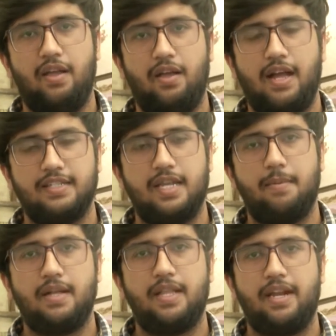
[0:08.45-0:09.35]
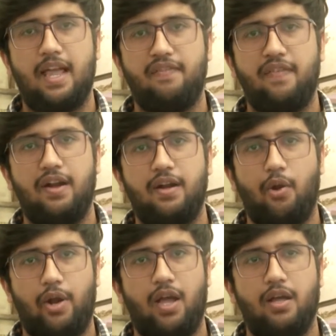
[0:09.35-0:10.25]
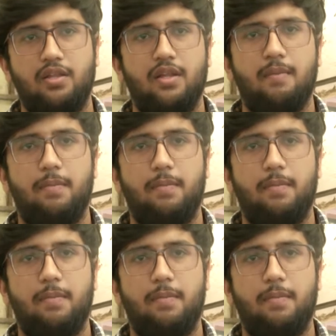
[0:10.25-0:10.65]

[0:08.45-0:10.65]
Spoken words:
Ghaziabad and I filled Noida.